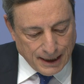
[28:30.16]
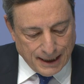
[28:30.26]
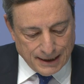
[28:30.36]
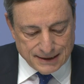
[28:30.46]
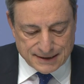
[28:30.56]

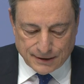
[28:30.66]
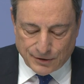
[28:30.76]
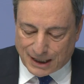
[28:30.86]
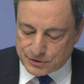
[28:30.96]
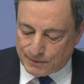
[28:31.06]
And it's a
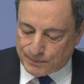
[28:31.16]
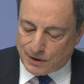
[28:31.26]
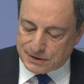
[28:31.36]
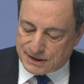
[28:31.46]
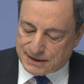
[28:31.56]
gradual
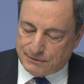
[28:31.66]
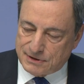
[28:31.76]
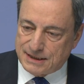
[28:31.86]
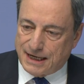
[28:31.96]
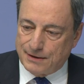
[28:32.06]
process, I
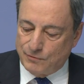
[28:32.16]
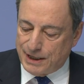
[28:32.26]
was saying.